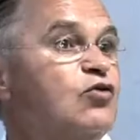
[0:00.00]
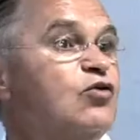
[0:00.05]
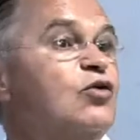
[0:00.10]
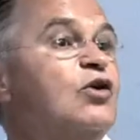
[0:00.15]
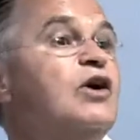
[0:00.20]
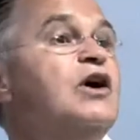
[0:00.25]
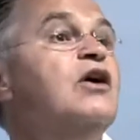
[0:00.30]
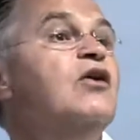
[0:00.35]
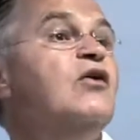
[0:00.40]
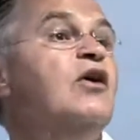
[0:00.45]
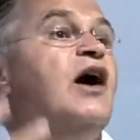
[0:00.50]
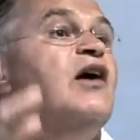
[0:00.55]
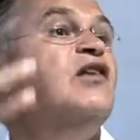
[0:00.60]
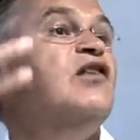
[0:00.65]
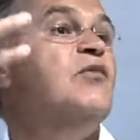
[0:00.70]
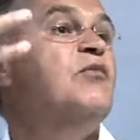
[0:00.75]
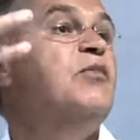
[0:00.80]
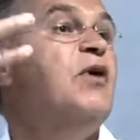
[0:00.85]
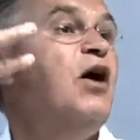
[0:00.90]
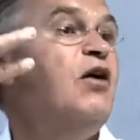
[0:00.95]
to
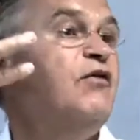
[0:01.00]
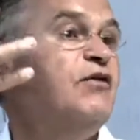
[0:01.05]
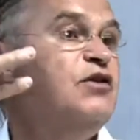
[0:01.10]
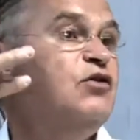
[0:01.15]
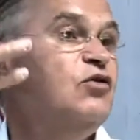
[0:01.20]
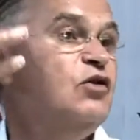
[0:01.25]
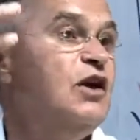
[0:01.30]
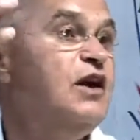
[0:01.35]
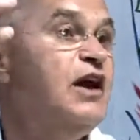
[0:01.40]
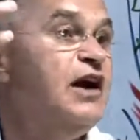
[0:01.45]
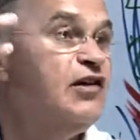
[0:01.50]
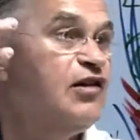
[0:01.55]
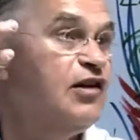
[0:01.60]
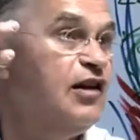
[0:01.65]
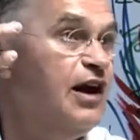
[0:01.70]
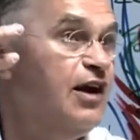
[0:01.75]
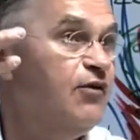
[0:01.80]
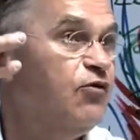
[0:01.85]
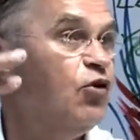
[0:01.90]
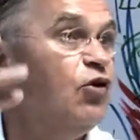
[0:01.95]
rise above into the next
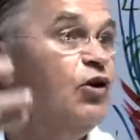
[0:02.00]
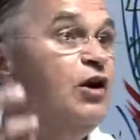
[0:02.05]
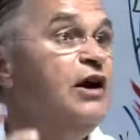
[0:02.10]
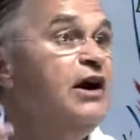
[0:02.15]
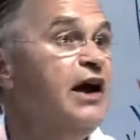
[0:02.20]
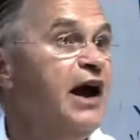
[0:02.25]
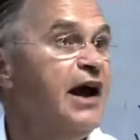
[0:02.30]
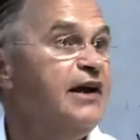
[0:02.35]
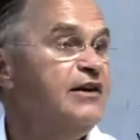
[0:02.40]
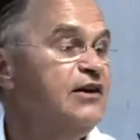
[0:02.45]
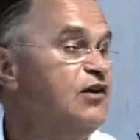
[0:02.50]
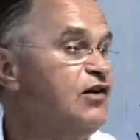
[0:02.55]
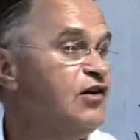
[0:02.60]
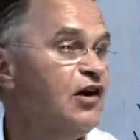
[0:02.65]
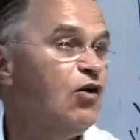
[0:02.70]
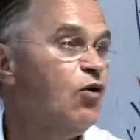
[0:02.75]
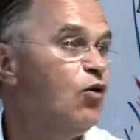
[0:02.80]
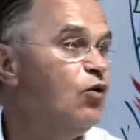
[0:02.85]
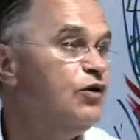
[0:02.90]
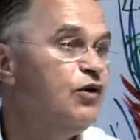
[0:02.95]
level. And these
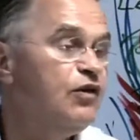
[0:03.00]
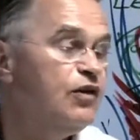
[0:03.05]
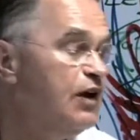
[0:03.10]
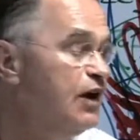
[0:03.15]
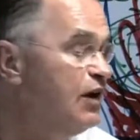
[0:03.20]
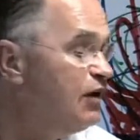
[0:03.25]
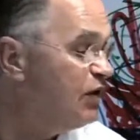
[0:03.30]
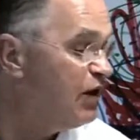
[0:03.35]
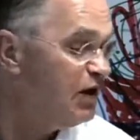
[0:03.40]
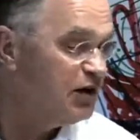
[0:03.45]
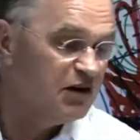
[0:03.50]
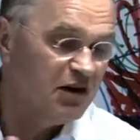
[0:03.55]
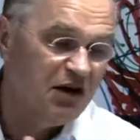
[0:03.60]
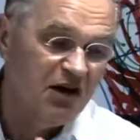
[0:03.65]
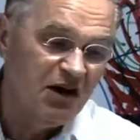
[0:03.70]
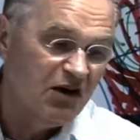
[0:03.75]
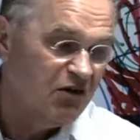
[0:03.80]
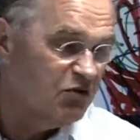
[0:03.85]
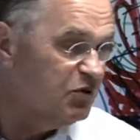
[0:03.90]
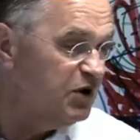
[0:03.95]
are all the things that
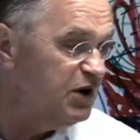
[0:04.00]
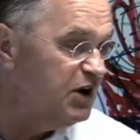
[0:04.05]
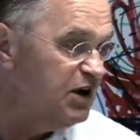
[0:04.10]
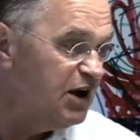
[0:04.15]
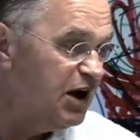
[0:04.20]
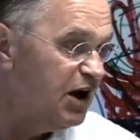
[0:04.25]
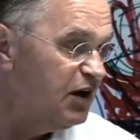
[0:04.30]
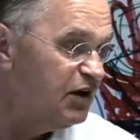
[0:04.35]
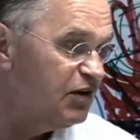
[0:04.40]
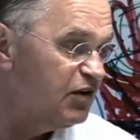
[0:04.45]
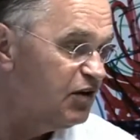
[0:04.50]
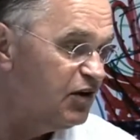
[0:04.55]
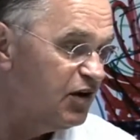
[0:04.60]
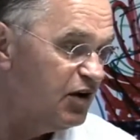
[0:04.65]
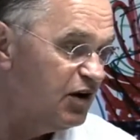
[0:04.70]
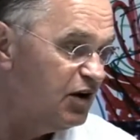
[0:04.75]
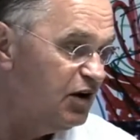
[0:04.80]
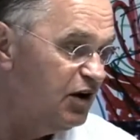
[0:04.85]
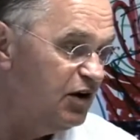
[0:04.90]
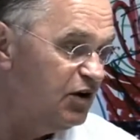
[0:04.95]
we as
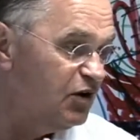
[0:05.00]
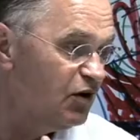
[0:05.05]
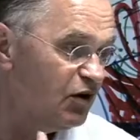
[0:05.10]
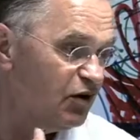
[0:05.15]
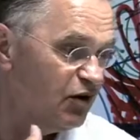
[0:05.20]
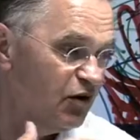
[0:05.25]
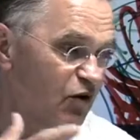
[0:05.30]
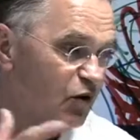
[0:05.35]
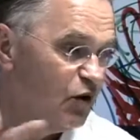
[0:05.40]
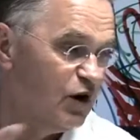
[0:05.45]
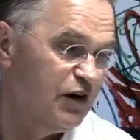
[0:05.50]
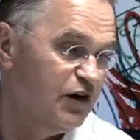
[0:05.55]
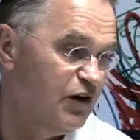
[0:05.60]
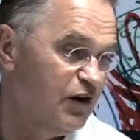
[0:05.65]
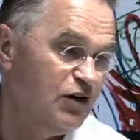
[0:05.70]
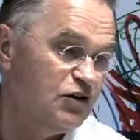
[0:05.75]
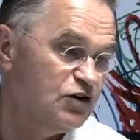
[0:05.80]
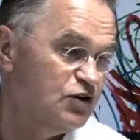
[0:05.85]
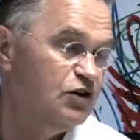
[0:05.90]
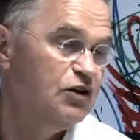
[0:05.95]
leaders in the
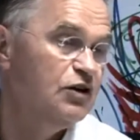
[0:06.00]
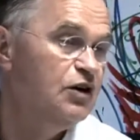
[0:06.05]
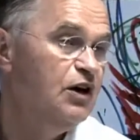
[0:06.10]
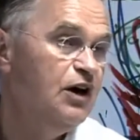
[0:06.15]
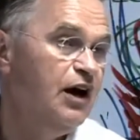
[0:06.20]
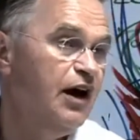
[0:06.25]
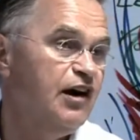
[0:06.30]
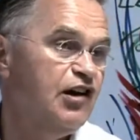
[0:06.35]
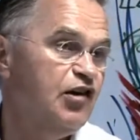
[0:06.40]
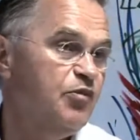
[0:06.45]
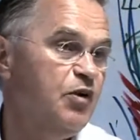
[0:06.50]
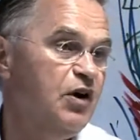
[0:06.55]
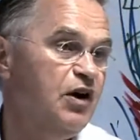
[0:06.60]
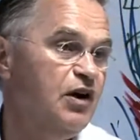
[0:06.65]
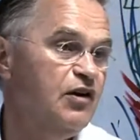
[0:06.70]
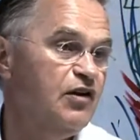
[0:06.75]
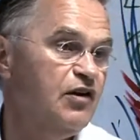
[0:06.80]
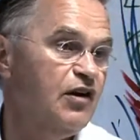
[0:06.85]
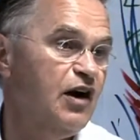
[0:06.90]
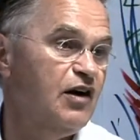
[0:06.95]
organization
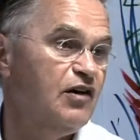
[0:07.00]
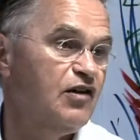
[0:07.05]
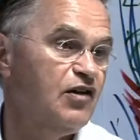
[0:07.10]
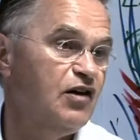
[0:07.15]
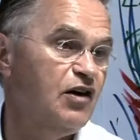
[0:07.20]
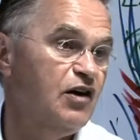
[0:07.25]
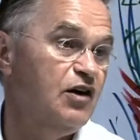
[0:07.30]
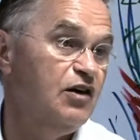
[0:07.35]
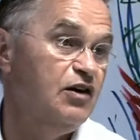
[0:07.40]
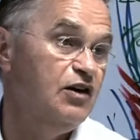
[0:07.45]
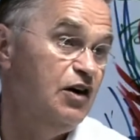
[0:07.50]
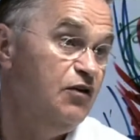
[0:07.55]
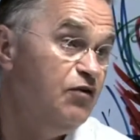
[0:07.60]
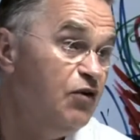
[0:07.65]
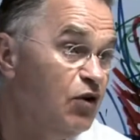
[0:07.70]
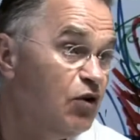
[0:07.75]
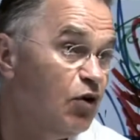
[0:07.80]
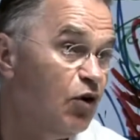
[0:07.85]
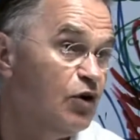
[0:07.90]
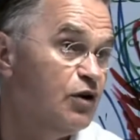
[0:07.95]
experience as
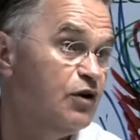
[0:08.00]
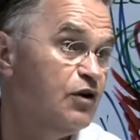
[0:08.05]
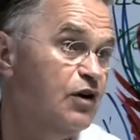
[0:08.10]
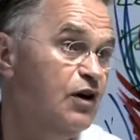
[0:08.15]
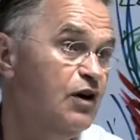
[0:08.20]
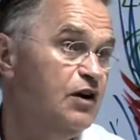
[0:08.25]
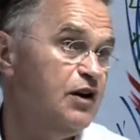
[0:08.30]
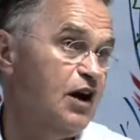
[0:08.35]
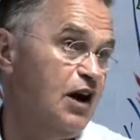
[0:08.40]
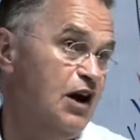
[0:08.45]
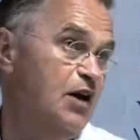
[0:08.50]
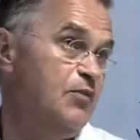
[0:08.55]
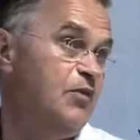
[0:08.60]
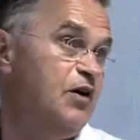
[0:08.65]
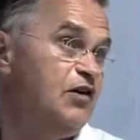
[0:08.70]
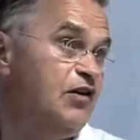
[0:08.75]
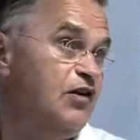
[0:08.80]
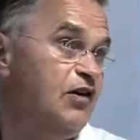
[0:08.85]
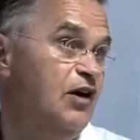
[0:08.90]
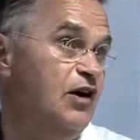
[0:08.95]
difficult
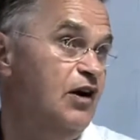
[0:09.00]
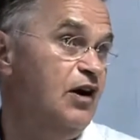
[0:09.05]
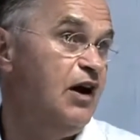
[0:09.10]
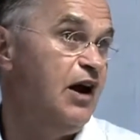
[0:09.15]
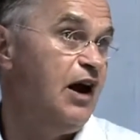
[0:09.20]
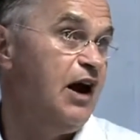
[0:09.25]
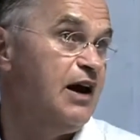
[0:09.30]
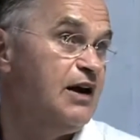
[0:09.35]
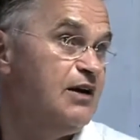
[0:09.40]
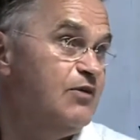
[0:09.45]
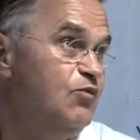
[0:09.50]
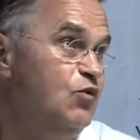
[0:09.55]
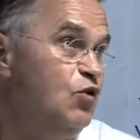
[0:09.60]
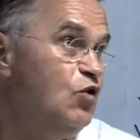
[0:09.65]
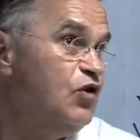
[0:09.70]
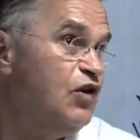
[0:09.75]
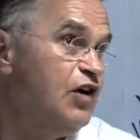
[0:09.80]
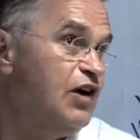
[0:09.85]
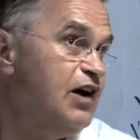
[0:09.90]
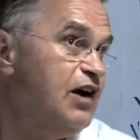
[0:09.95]
dilemmas, and
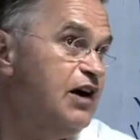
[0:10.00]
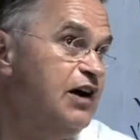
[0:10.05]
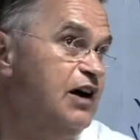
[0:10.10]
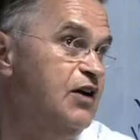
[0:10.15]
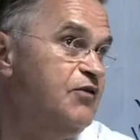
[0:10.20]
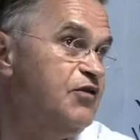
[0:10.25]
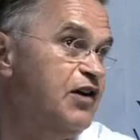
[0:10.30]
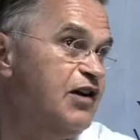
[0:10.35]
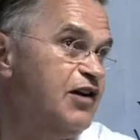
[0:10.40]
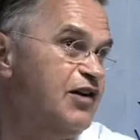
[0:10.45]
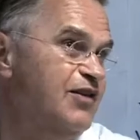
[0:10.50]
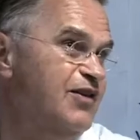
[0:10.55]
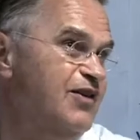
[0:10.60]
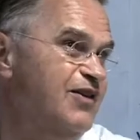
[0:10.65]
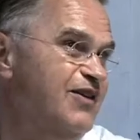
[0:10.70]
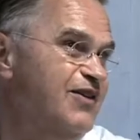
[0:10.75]
music gives us